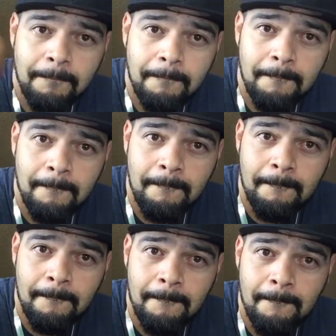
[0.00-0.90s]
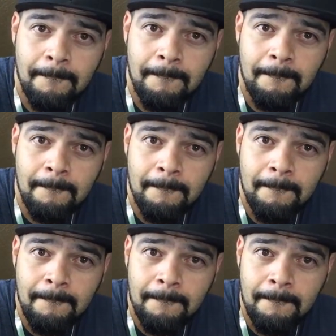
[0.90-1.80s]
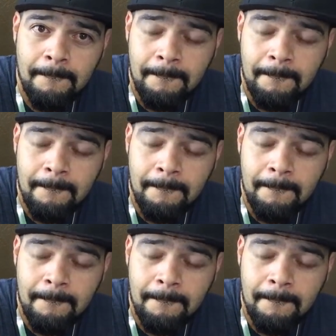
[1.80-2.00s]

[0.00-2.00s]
[no speech]